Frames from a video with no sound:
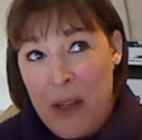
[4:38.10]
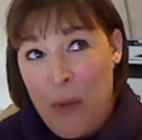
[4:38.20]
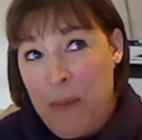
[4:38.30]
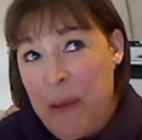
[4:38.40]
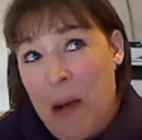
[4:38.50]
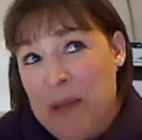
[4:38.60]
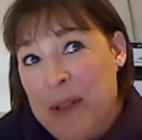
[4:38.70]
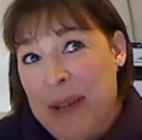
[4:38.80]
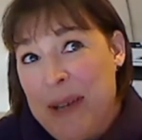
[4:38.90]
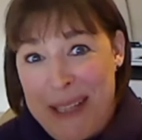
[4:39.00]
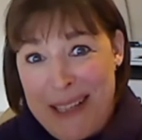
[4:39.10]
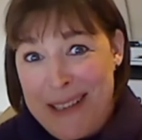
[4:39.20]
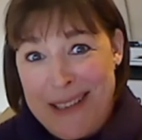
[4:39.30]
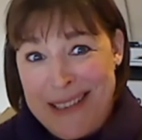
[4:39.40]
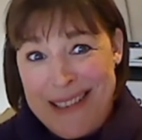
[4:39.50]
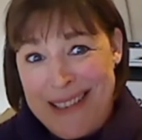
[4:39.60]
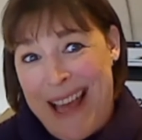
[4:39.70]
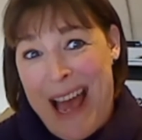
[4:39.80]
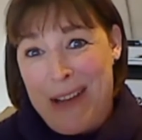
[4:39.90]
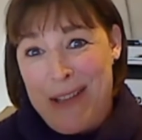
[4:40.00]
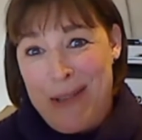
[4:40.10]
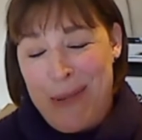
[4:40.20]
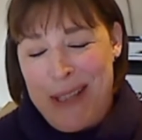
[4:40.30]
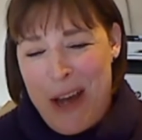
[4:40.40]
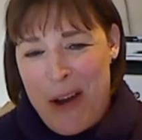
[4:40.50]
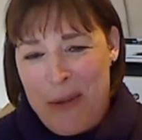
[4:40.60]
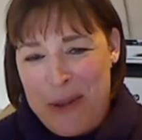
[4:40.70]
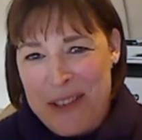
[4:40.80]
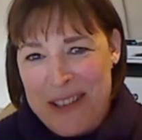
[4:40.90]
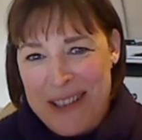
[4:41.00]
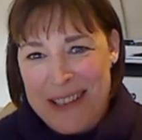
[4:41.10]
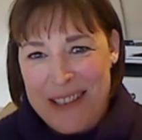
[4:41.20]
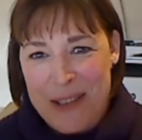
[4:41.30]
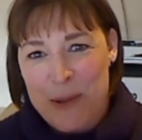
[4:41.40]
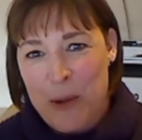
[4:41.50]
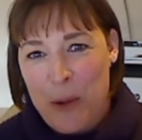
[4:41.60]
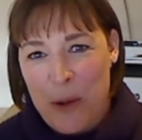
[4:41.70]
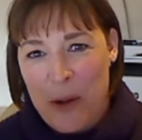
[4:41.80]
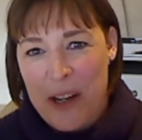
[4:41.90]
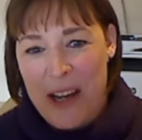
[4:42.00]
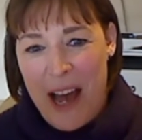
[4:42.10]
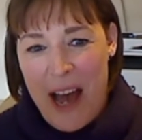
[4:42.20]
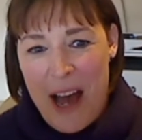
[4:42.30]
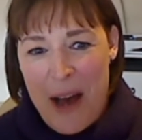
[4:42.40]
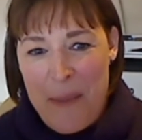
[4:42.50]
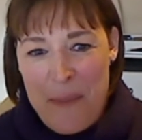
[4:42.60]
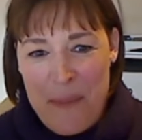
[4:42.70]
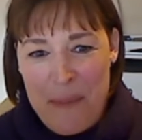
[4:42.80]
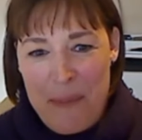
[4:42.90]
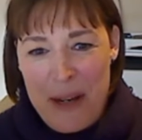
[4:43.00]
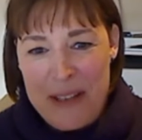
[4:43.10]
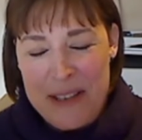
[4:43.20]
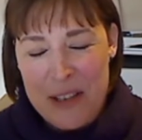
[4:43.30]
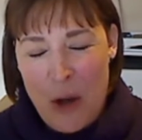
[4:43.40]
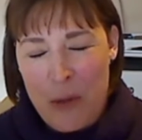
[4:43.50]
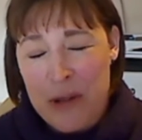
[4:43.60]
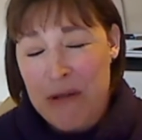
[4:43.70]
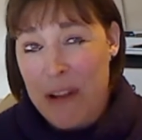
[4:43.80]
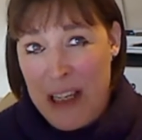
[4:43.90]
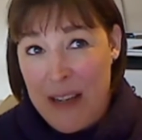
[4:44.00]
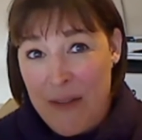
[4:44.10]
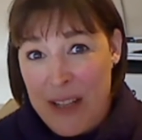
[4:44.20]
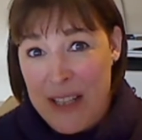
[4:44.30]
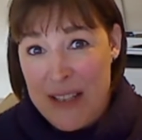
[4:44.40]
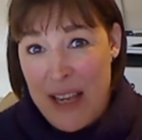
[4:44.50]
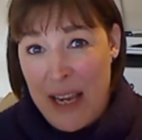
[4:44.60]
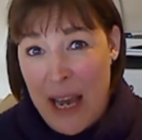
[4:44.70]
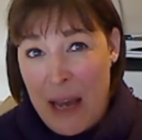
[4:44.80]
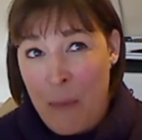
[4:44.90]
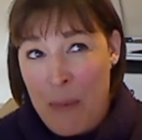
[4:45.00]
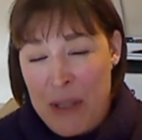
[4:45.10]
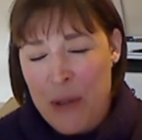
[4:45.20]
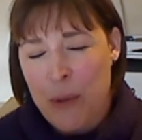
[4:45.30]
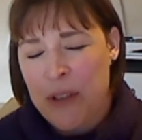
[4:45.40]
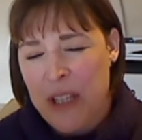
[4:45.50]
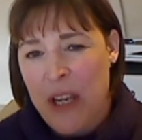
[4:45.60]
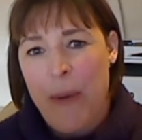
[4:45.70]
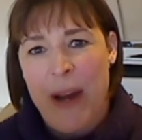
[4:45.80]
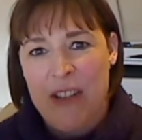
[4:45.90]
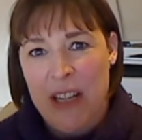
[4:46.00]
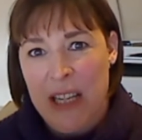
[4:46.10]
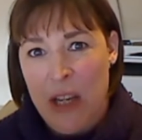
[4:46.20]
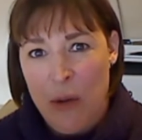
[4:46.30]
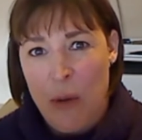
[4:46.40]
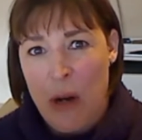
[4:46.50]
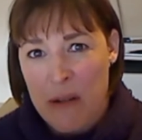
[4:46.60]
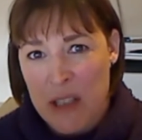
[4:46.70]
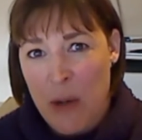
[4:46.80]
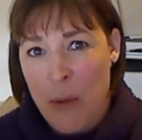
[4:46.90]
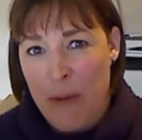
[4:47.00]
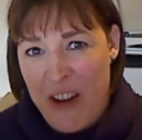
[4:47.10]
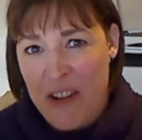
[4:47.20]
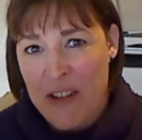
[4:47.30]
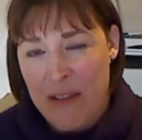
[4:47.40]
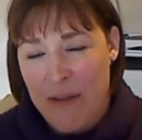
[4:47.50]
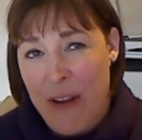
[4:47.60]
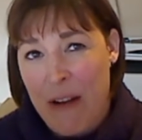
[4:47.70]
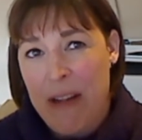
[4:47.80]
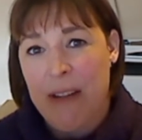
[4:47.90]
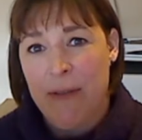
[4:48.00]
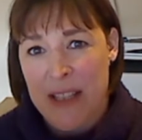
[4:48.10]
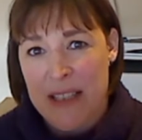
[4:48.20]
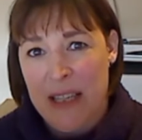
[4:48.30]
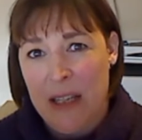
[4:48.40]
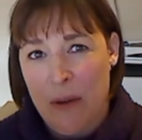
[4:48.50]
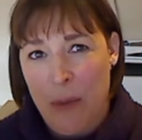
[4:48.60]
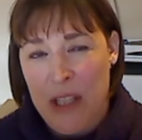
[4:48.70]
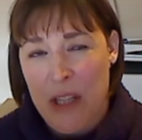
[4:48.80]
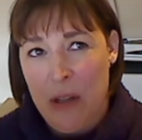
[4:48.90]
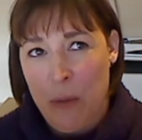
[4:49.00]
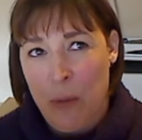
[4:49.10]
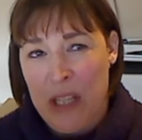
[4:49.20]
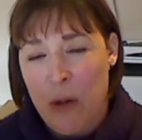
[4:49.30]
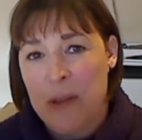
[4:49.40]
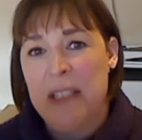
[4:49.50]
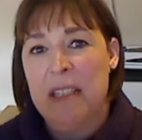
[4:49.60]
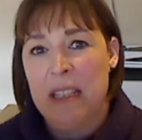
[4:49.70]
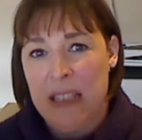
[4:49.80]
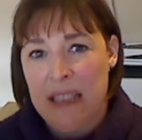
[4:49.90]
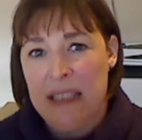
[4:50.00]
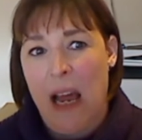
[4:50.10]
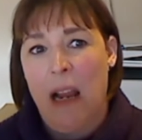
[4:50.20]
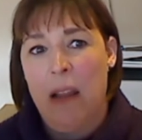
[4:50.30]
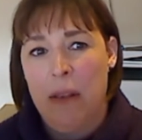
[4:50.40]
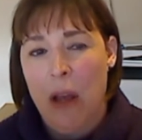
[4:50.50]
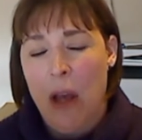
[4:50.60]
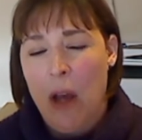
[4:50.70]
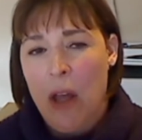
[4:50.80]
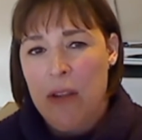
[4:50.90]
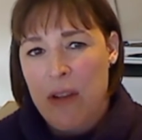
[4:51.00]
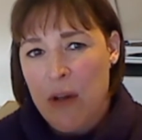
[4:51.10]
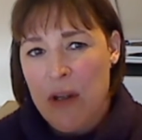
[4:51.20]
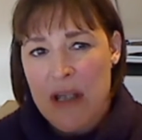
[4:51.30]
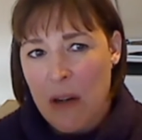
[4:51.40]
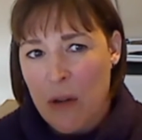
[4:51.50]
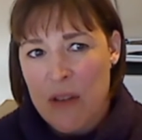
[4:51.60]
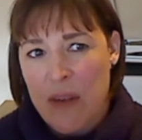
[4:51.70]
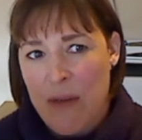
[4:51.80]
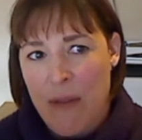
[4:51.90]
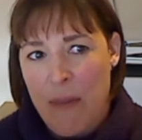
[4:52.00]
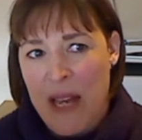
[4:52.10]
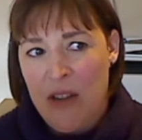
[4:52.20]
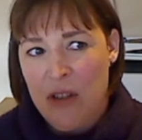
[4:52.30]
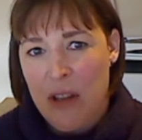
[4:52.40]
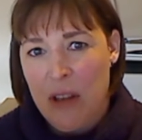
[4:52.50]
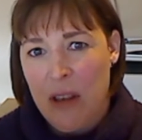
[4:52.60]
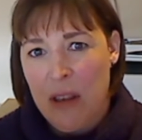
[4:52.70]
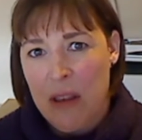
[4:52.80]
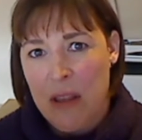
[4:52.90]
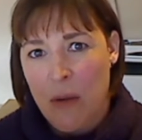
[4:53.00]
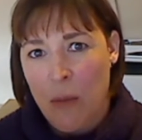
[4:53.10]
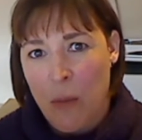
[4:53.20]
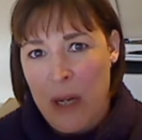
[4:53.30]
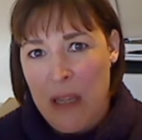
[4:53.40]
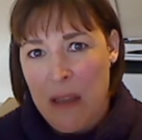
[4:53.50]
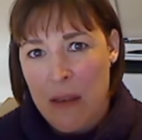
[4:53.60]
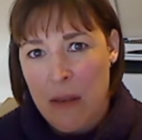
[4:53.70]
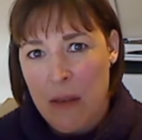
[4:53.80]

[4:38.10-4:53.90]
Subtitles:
would be up to it, because how did we know it wasn't just all talk? But Scott was really convincing, and when we talked to you, actually, you were both very convincing when you got into the detail and told us a lot of the information that we